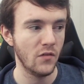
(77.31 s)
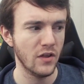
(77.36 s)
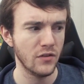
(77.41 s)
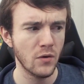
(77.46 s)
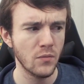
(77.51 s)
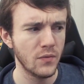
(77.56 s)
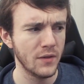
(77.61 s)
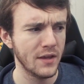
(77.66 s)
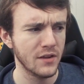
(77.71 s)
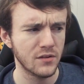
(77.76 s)
I
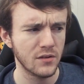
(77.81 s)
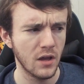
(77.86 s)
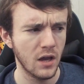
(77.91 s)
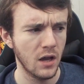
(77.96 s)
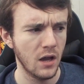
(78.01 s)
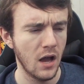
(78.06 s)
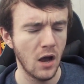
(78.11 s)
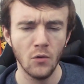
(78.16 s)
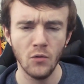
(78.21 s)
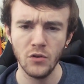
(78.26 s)
don't think it's
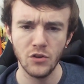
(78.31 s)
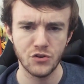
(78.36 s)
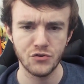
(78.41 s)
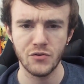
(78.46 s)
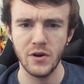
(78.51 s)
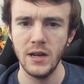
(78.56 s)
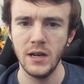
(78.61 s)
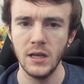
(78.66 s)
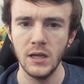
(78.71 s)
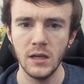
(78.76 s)
on the
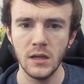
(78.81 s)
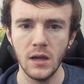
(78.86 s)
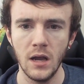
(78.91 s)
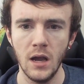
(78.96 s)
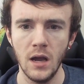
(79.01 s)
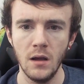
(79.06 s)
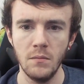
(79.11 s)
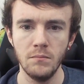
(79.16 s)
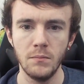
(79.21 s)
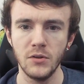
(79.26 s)
trailer,
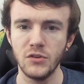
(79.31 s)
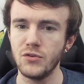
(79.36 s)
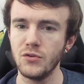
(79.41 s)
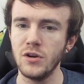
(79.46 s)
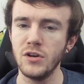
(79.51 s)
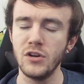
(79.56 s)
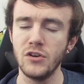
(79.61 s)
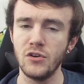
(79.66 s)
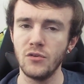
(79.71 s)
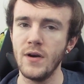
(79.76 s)
but
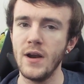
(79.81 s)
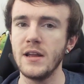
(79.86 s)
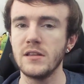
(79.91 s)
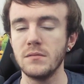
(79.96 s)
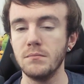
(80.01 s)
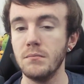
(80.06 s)
during the direct,